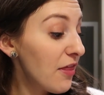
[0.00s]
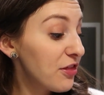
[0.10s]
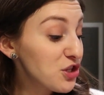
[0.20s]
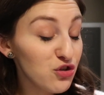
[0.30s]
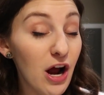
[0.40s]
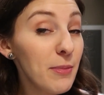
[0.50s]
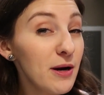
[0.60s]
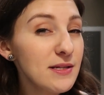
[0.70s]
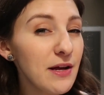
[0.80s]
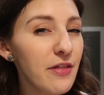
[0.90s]
The
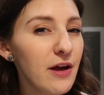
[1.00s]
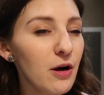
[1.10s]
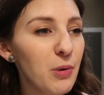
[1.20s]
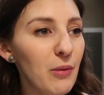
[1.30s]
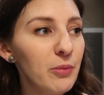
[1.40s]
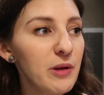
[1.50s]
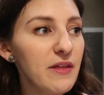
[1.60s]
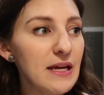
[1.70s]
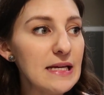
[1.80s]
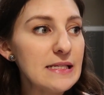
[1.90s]
strawberries, I think, are probably
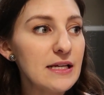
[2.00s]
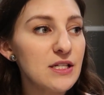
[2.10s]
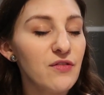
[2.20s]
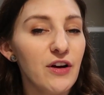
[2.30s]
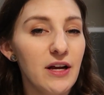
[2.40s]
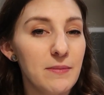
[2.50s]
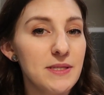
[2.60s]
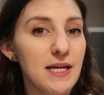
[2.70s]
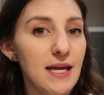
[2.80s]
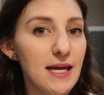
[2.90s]
the easiest for him
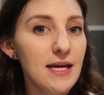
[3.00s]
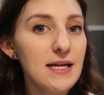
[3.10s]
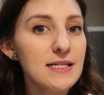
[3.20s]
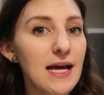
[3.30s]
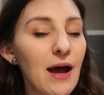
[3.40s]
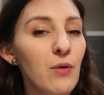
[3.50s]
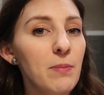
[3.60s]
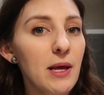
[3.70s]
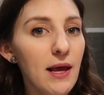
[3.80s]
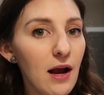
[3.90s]
to eat. I would
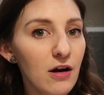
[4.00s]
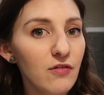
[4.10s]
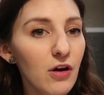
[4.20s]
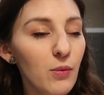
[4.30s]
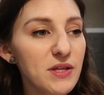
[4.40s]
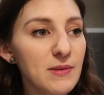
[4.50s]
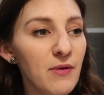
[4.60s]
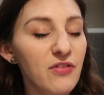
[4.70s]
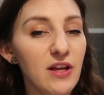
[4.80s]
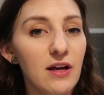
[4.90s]
be careful with some
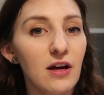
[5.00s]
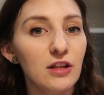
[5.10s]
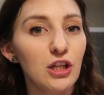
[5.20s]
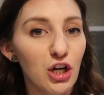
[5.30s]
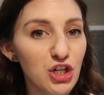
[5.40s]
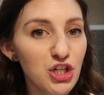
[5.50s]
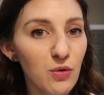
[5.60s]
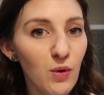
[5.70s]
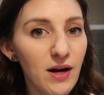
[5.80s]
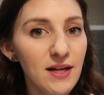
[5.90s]
of the larger
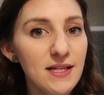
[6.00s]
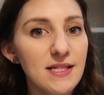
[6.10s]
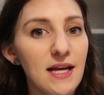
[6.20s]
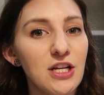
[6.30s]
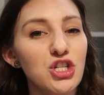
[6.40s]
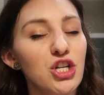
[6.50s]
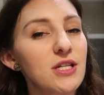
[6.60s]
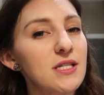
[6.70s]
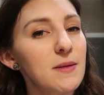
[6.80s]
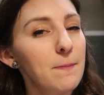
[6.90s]
ones and
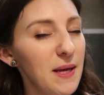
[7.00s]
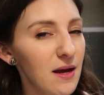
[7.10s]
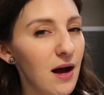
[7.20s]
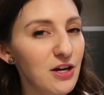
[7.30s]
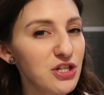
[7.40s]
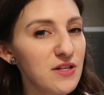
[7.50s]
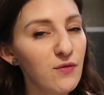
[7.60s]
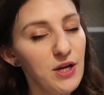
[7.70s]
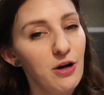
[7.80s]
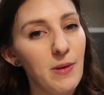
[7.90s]
just being conscious of
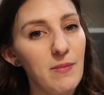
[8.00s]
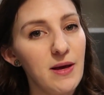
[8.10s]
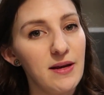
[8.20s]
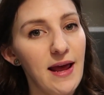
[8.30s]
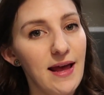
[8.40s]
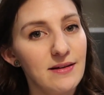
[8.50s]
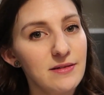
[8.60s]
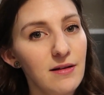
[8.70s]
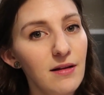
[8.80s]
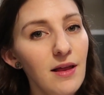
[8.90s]
what your baby can
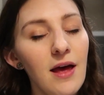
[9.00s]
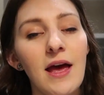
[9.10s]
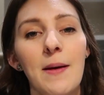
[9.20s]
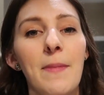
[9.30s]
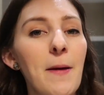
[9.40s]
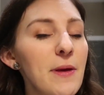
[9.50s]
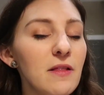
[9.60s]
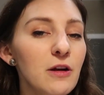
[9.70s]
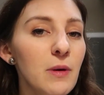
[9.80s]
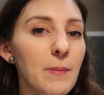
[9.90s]
handle. It might be a
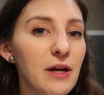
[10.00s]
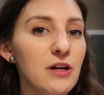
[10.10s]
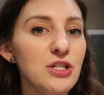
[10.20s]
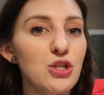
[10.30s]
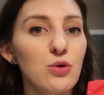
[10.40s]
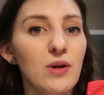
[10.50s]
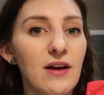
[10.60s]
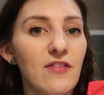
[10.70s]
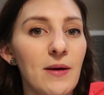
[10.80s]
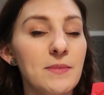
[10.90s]
little bit better to
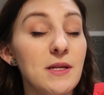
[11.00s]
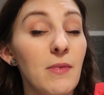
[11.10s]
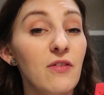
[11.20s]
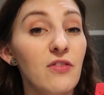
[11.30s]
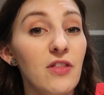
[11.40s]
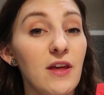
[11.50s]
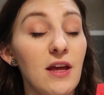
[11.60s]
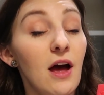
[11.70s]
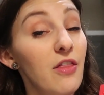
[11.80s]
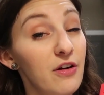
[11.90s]
give them some of
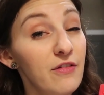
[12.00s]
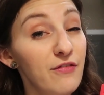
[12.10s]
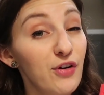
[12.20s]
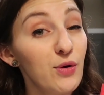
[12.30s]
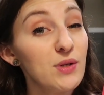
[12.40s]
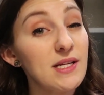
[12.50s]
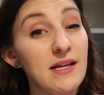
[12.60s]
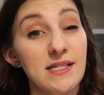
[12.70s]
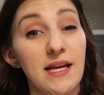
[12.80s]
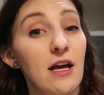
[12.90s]
the other fruits
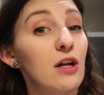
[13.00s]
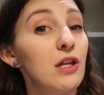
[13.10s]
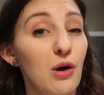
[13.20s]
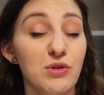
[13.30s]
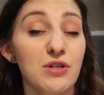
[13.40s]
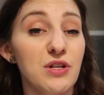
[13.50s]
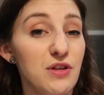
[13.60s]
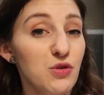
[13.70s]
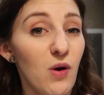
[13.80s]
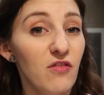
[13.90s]
as they get closer to
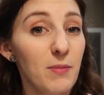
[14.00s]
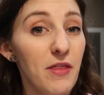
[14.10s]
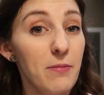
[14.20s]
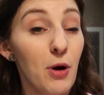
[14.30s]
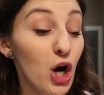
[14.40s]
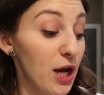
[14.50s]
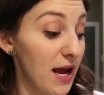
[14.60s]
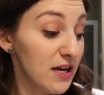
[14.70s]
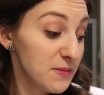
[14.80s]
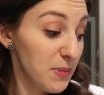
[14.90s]
the 12-month mark
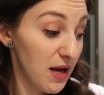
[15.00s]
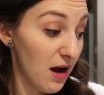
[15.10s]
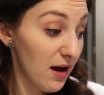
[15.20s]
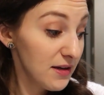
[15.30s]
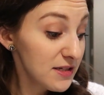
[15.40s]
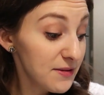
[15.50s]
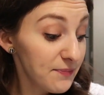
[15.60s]
and beyond.